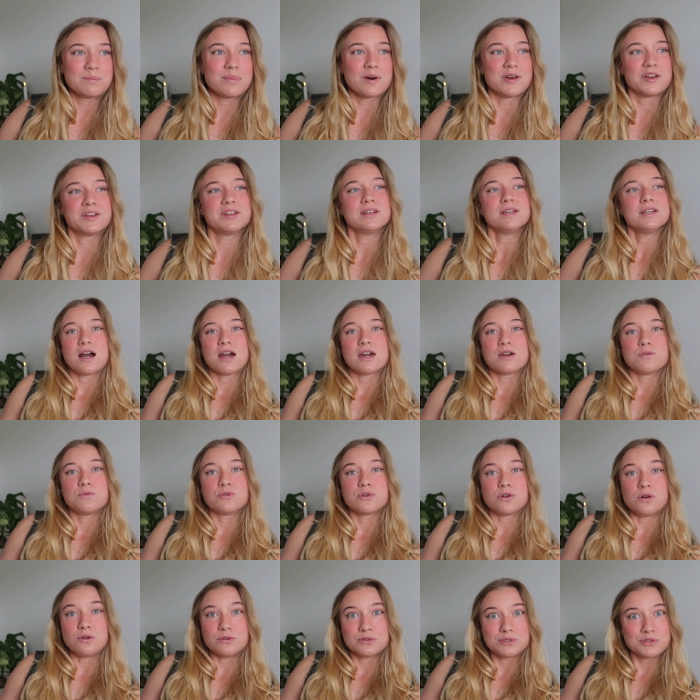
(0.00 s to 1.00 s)
but I
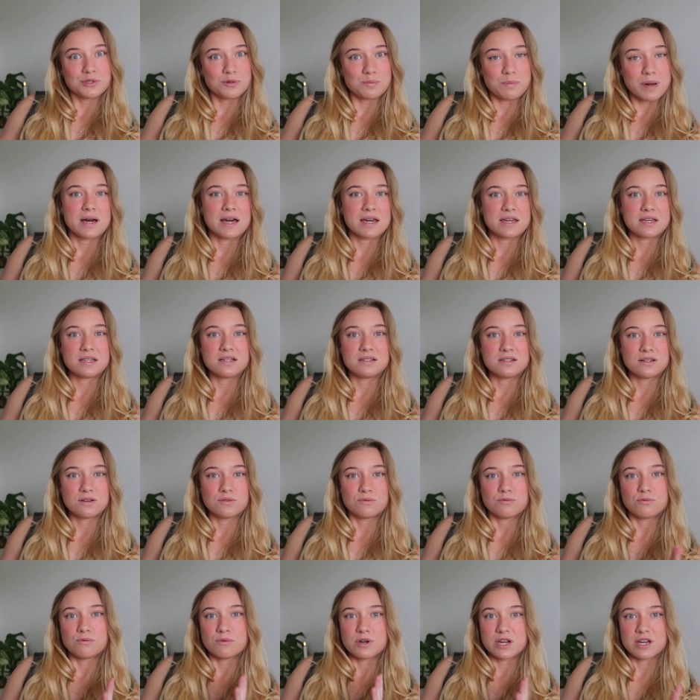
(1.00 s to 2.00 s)
would also buy it
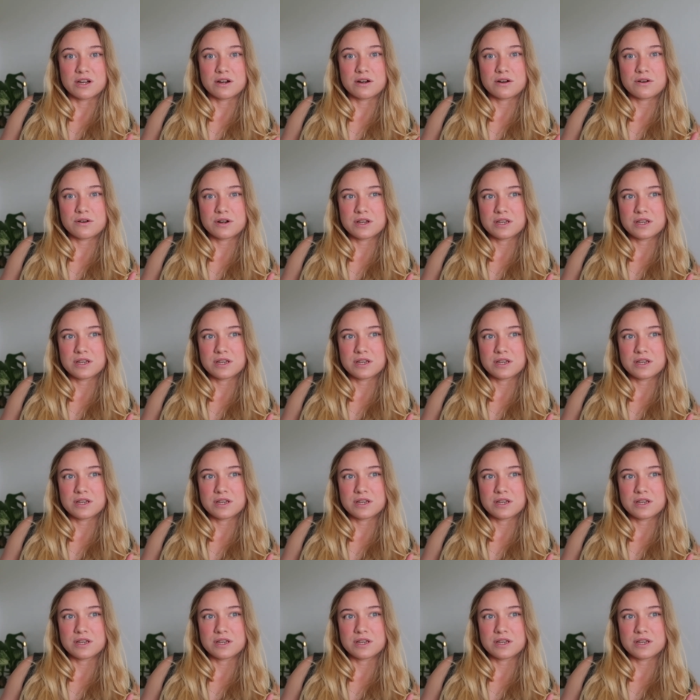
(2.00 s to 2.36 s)
where,